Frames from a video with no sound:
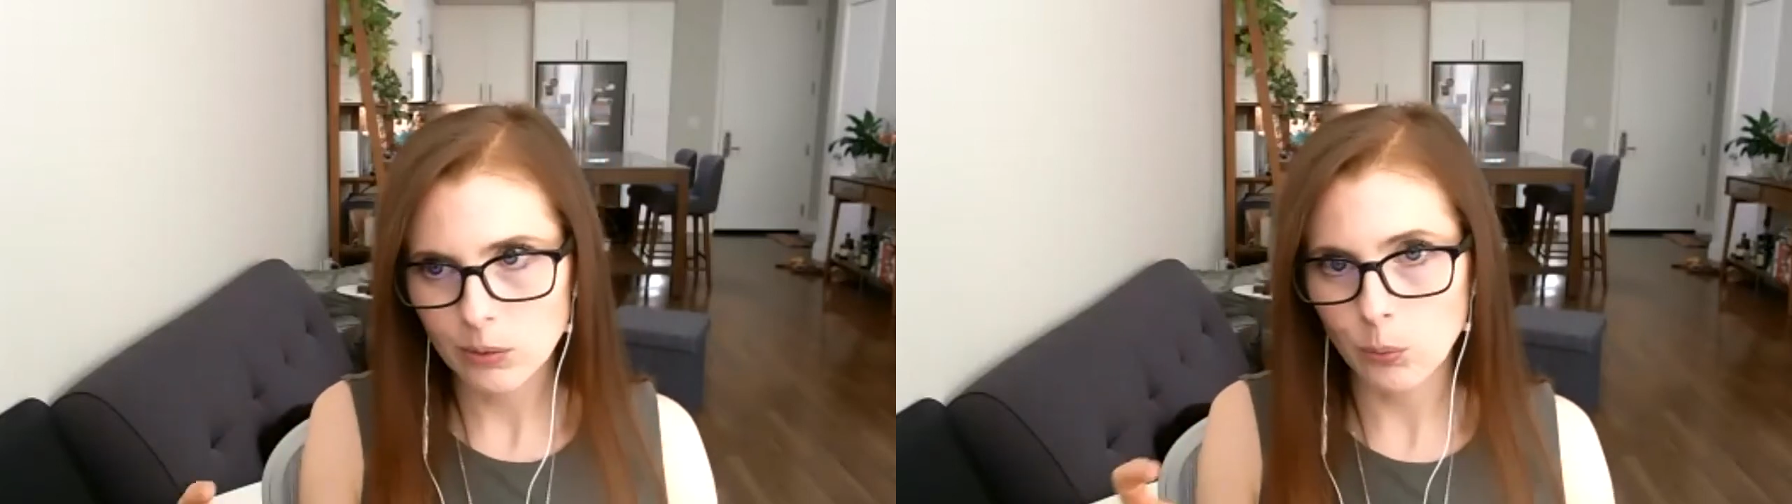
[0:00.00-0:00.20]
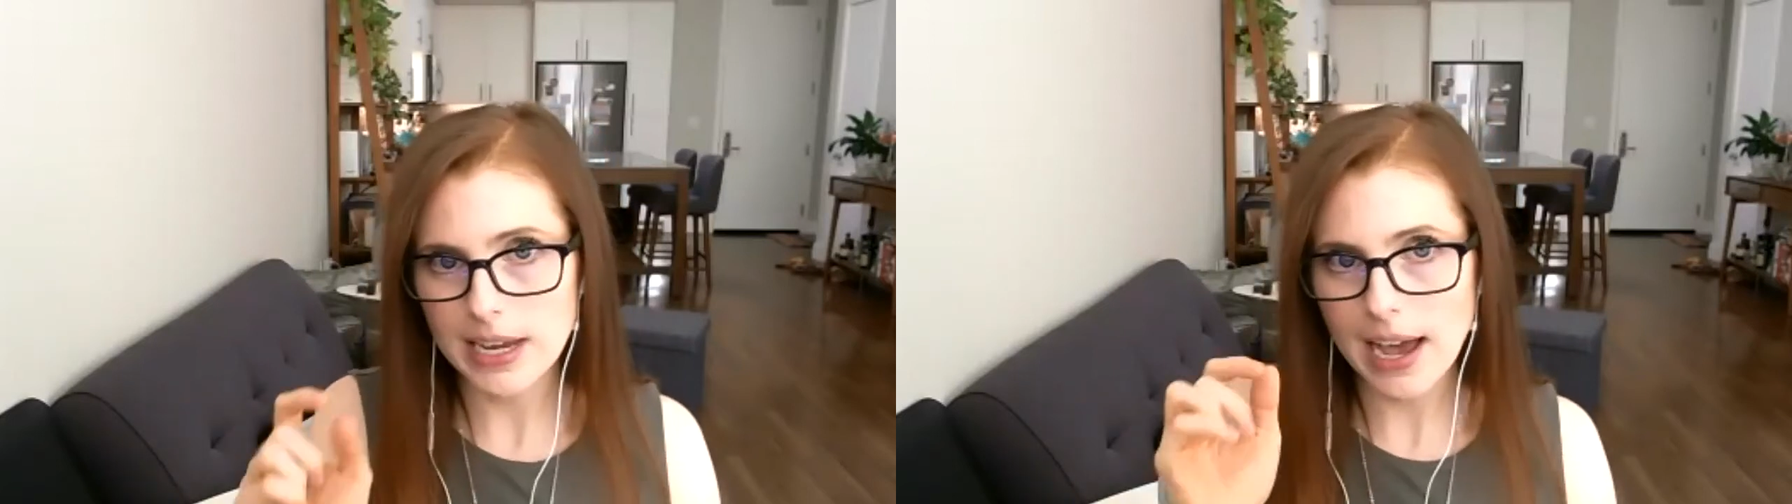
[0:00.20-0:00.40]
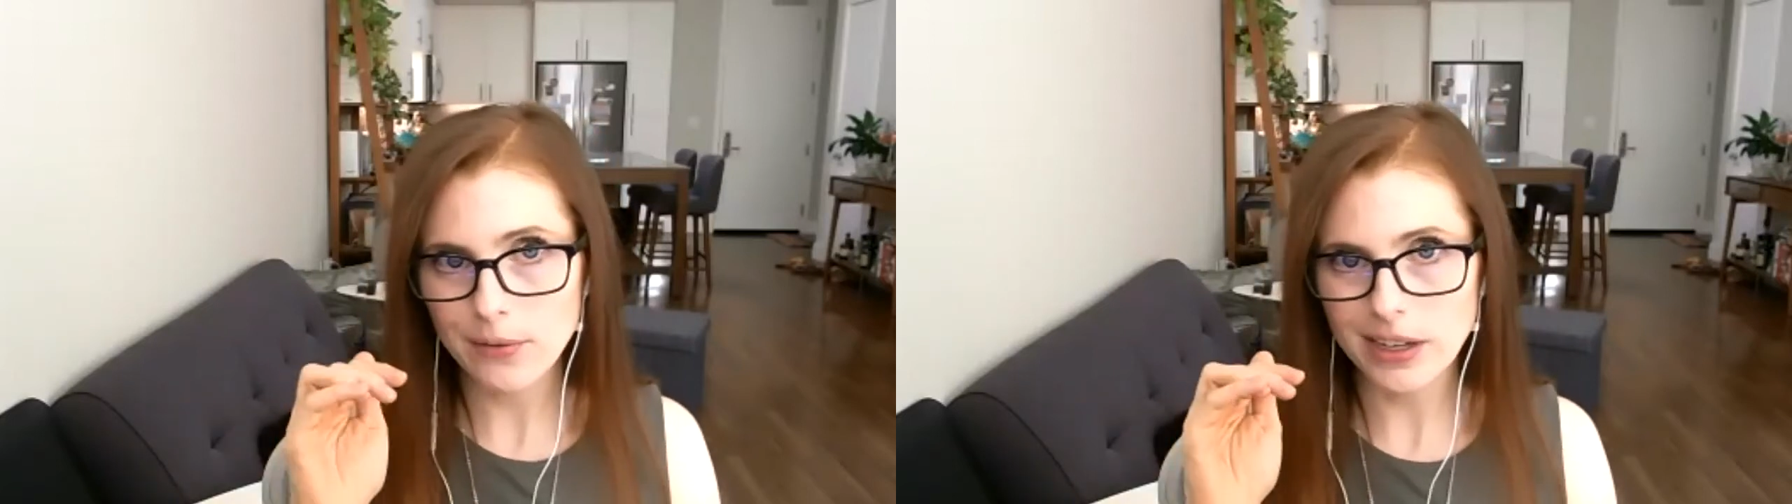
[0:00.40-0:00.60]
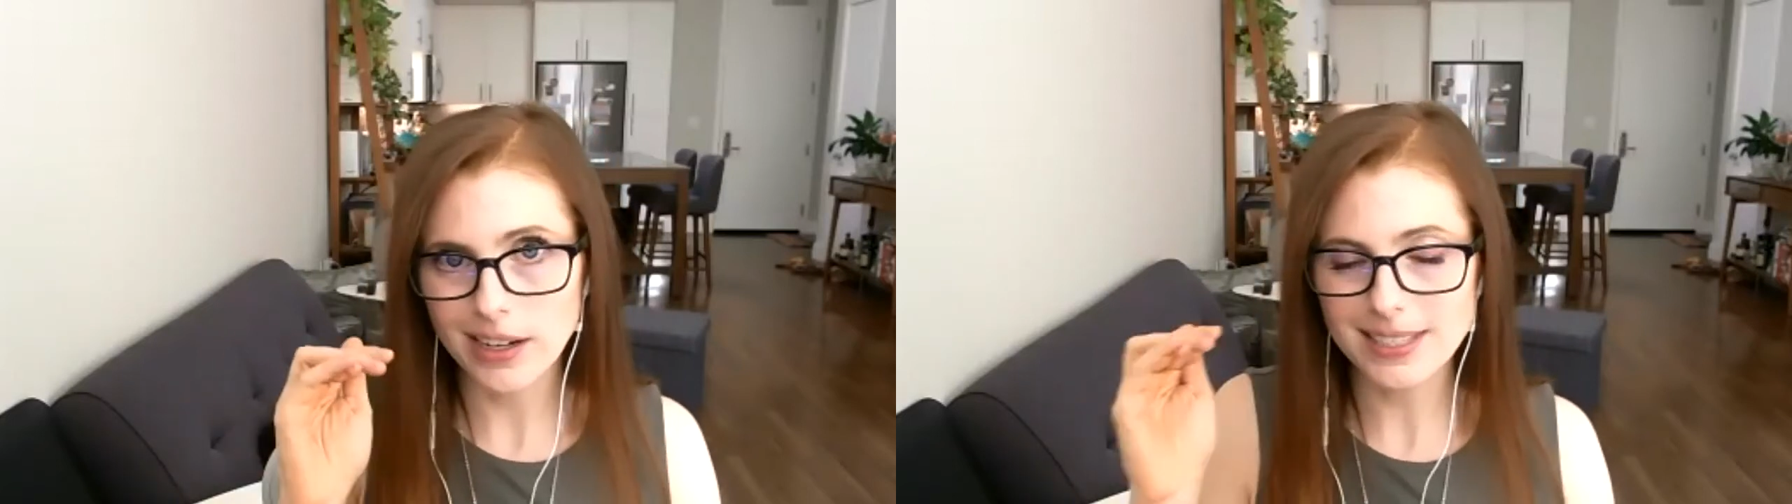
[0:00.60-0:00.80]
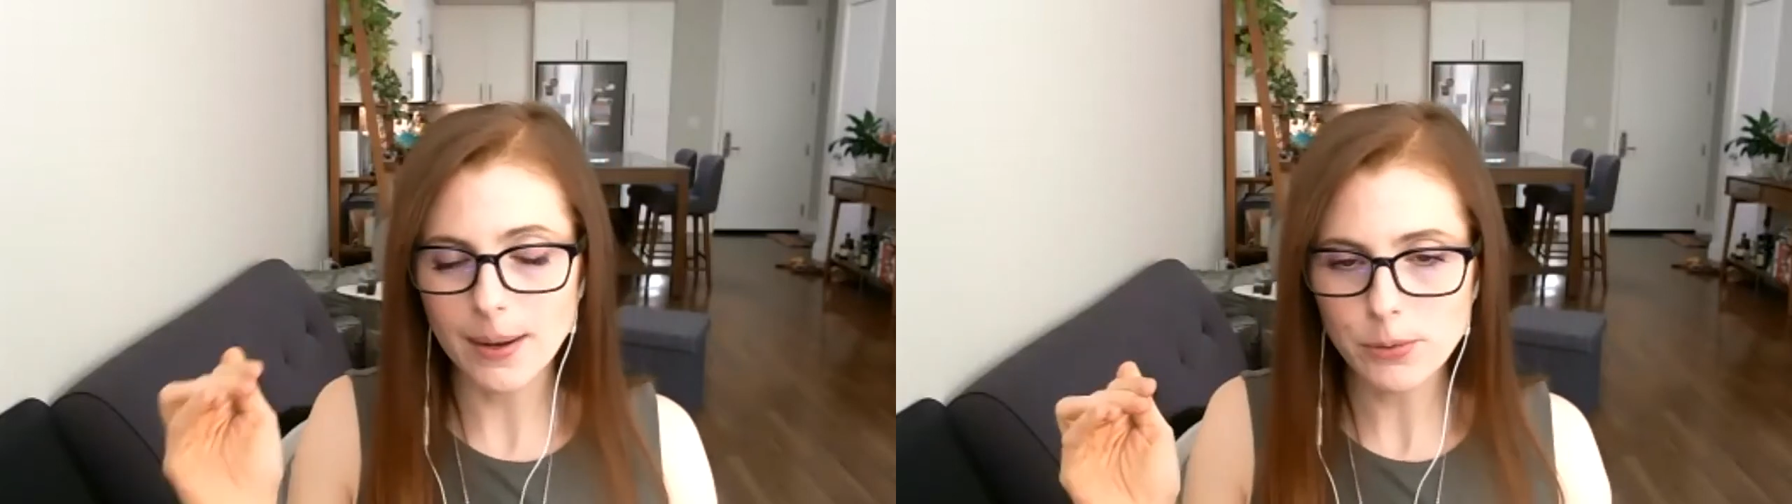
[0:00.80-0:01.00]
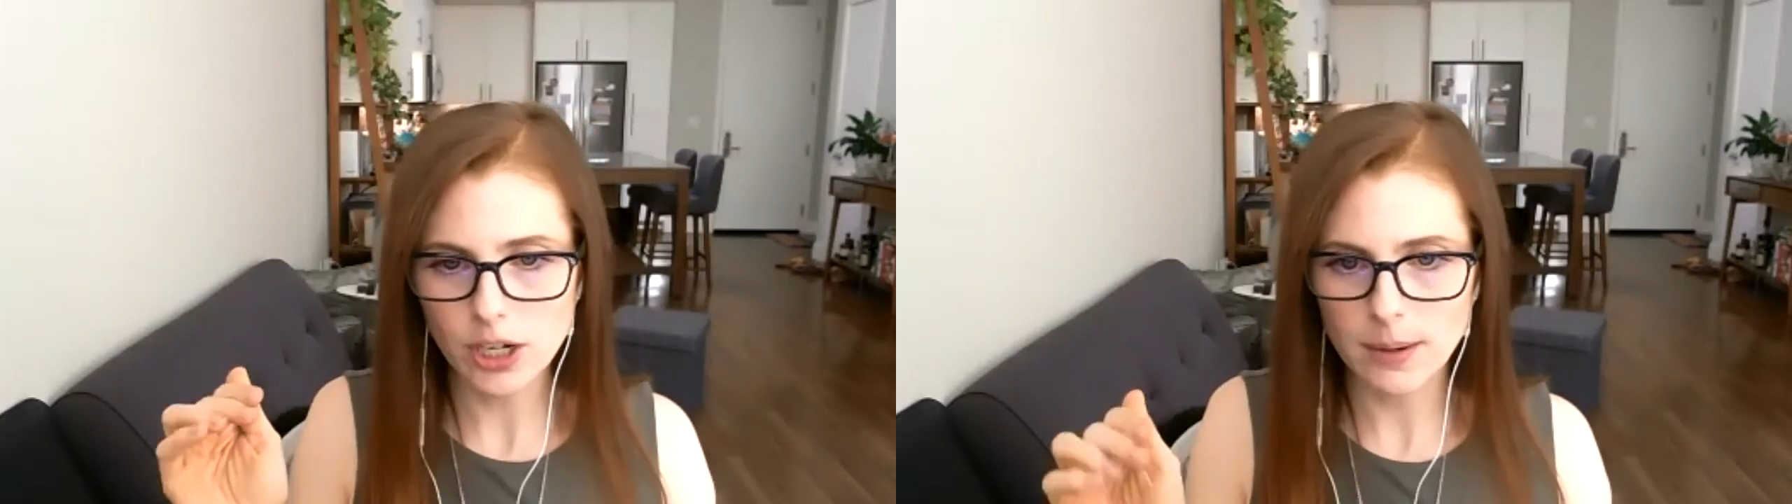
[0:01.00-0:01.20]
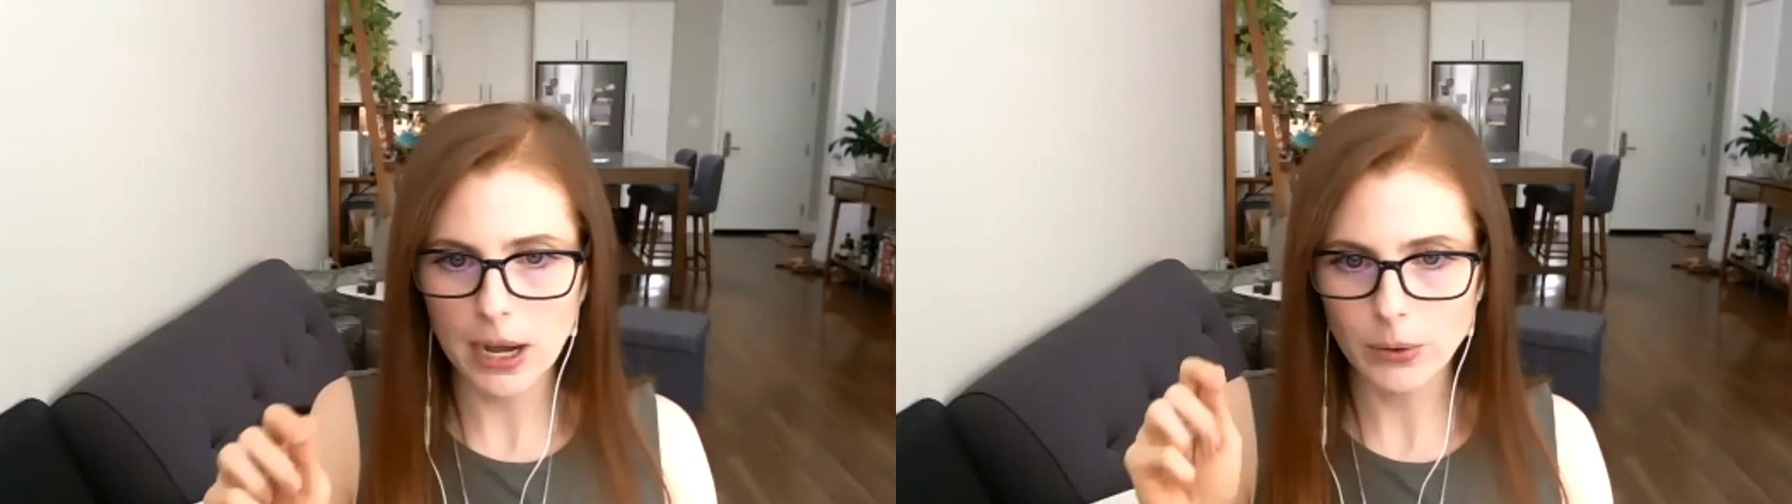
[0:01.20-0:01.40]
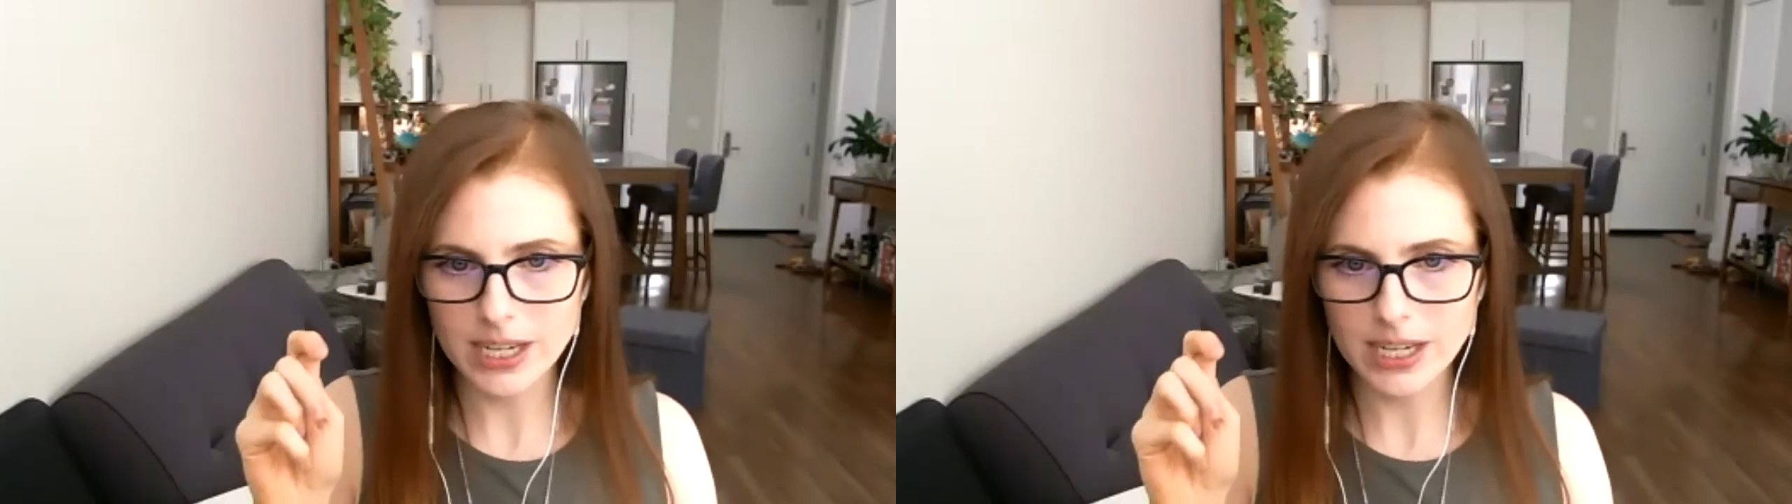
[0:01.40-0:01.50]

we have an assumption about